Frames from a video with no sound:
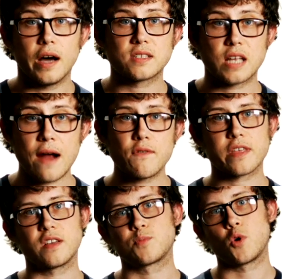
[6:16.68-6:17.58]
Links to
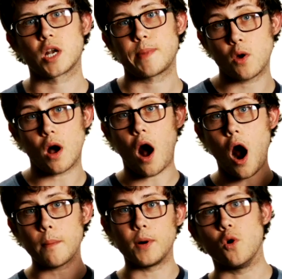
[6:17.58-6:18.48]
everything I've spoken about
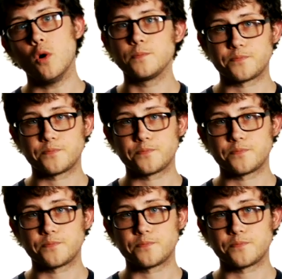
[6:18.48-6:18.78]
are below.